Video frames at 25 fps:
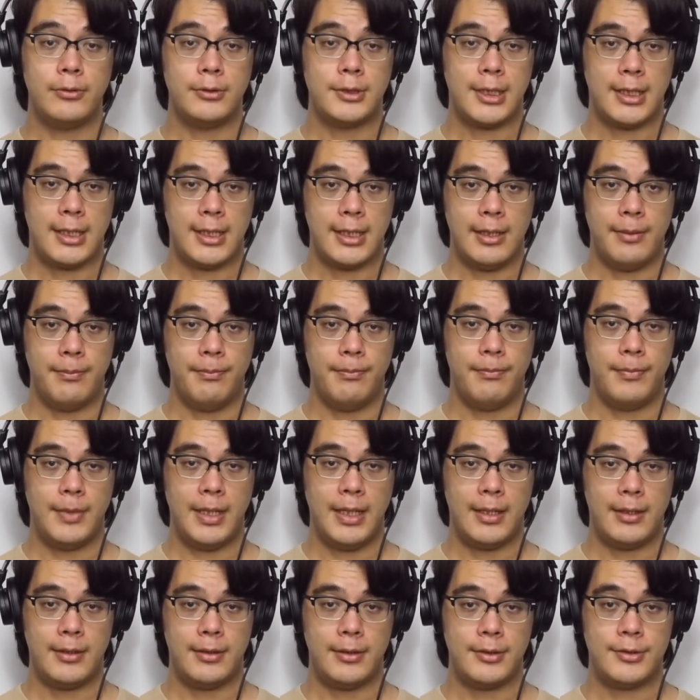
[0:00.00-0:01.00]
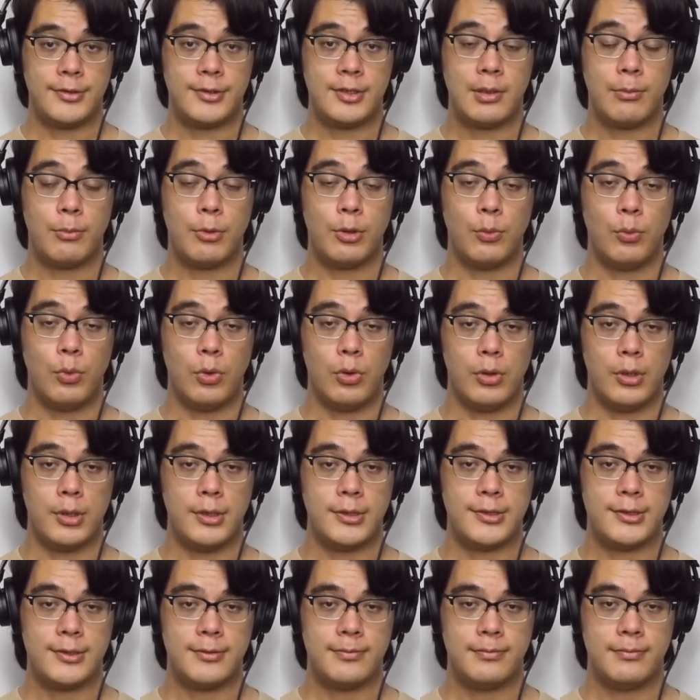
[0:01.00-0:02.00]
Time and Summer
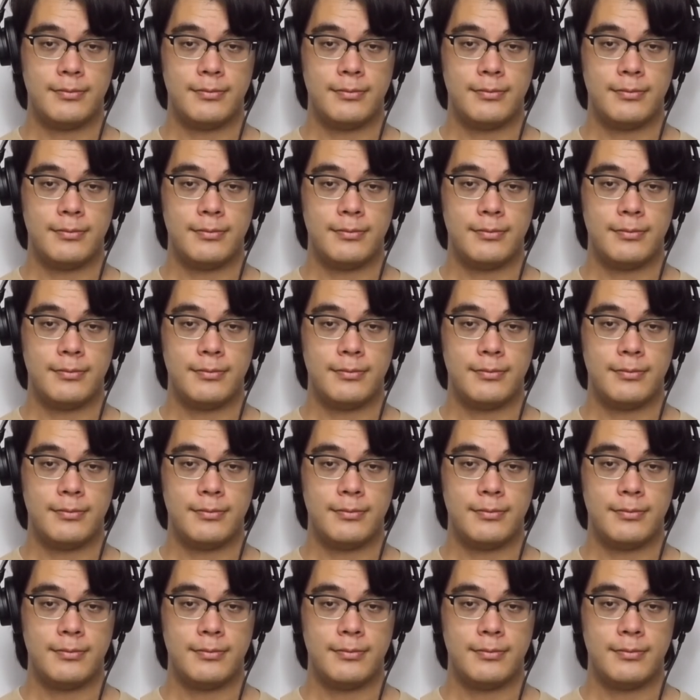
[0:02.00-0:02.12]
Wars.